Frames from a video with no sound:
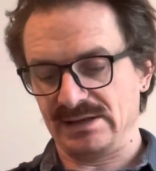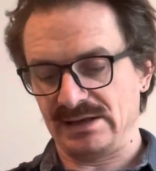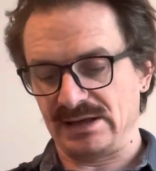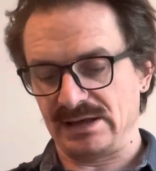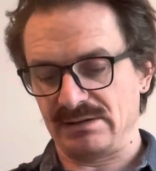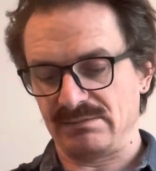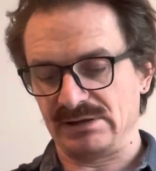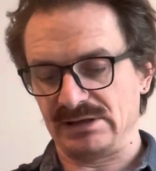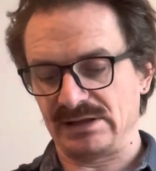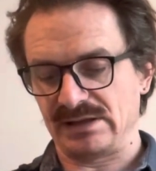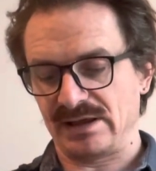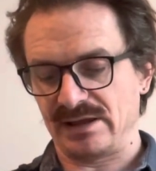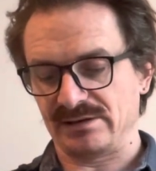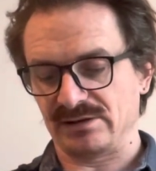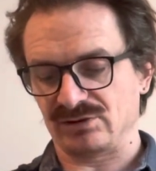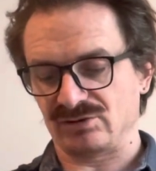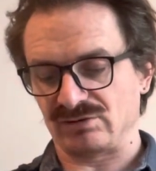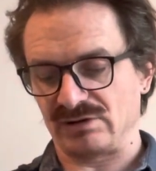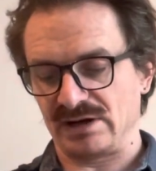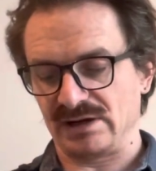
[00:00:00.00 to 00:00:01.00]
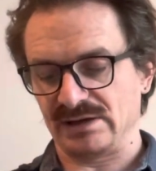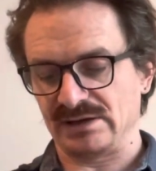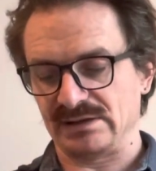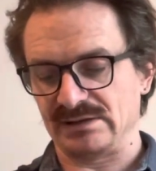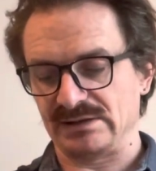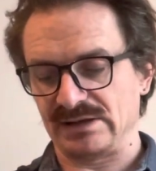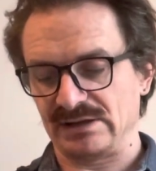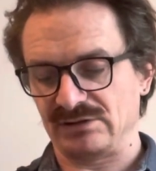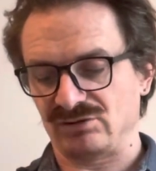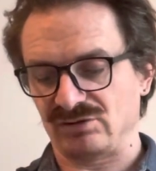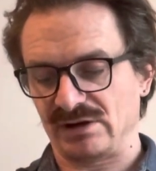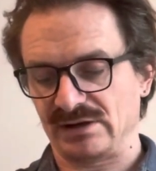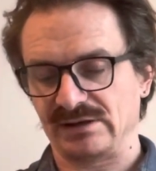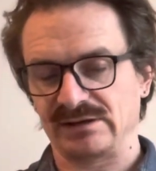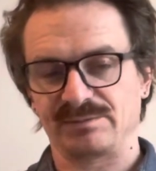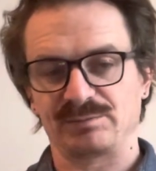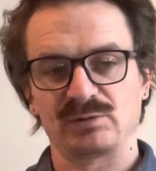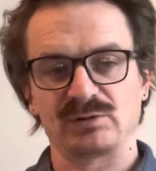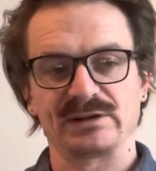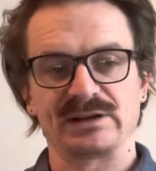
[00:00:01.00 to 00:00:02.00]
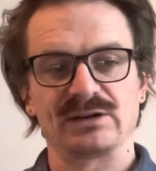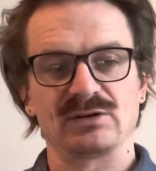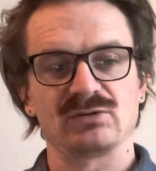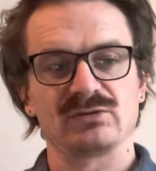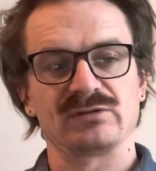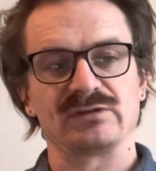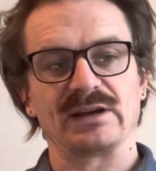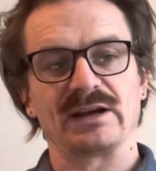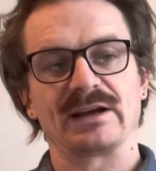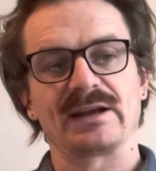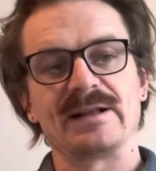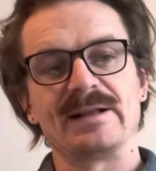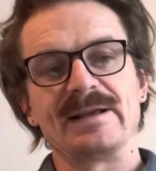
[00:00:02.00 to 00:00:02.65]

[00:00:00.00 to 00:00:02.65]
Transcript: him in another truck, and that truck is pulling a gooseneck.